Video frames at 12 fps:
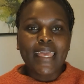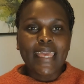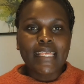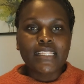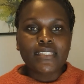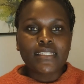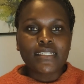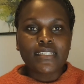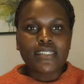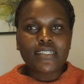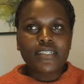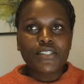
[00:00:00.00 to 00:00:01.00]

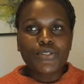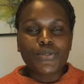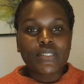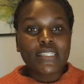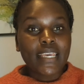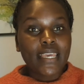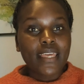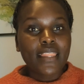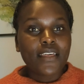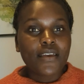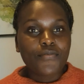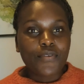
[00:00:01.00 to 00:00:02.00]
and
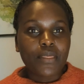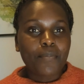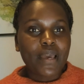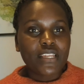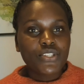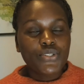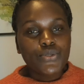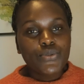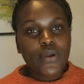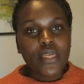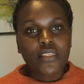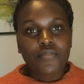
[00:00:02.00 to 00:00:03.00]
today for the part
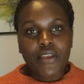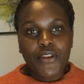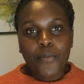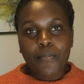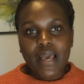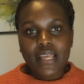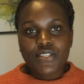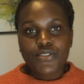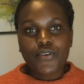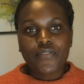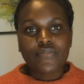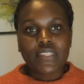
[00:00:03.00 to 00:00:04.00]
2 and the final part
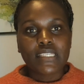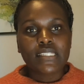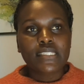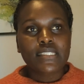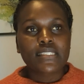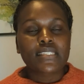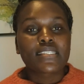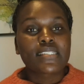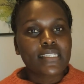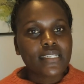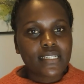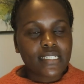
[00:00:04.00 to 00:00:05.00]
of this
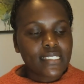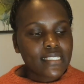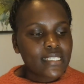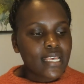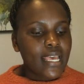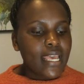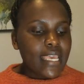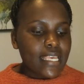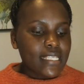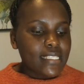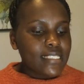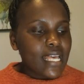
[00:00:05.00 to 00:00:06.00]
series
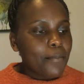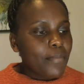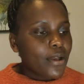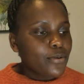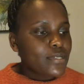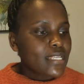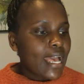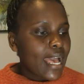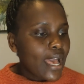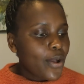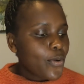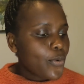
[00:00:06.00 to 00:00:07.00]
is about
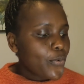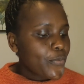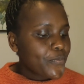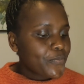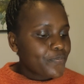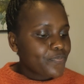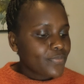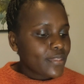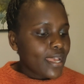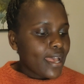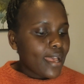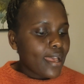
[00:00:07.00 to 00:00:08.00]
how
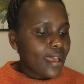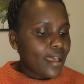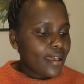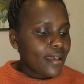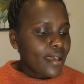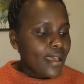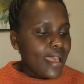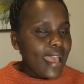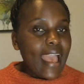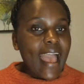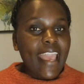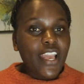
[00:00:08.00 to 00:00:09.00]

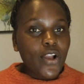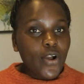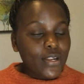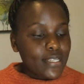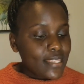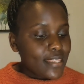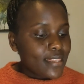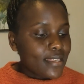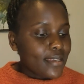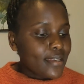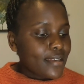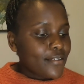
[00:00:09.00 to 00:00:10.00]
I got
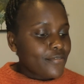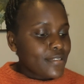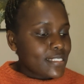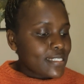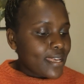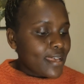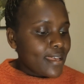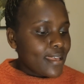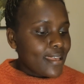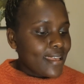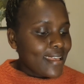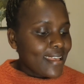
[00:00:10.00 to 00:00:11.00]
the visa
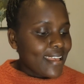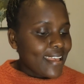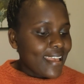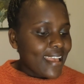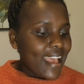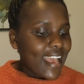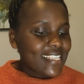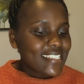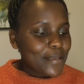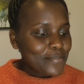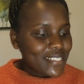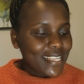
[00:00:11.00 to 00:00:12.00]

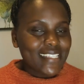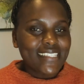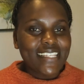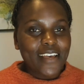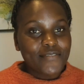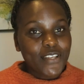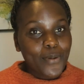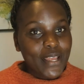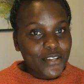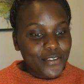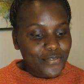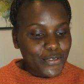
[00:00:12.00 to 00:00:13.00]
acceptance after
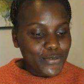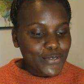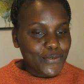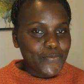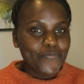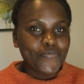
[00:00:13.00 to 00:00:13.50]
one refusal.